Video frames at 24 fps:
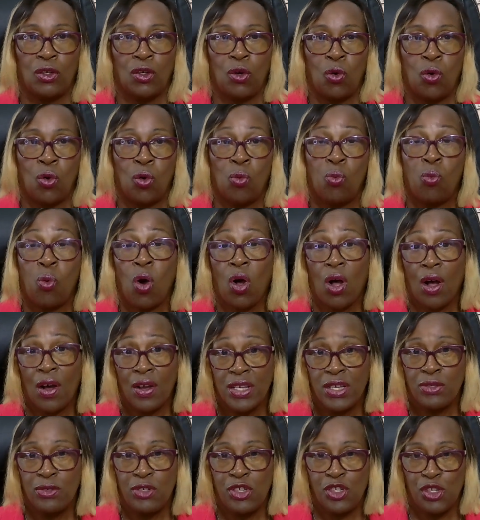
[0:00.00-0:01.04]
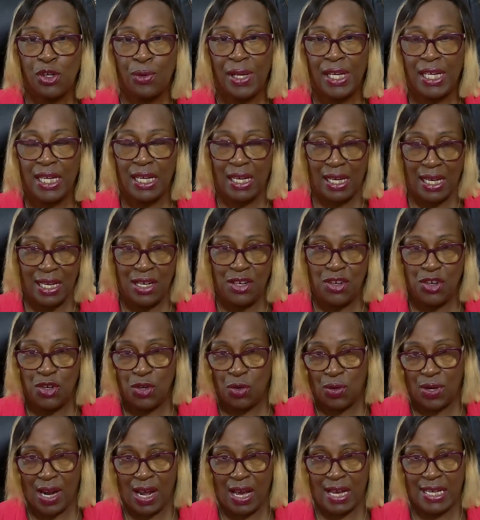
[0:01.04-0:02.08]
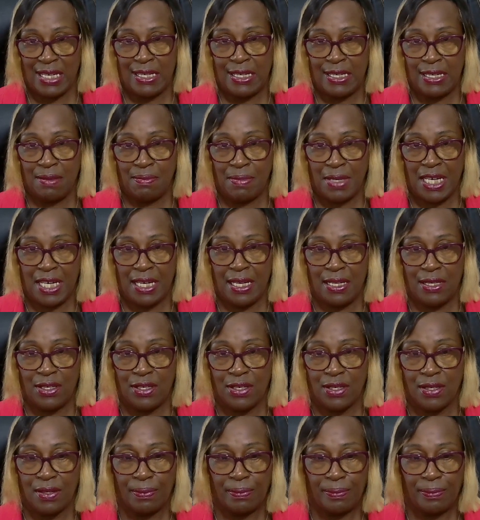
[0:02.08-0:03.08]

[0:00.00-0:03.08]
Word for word: or what are you doing in your ninety minutes?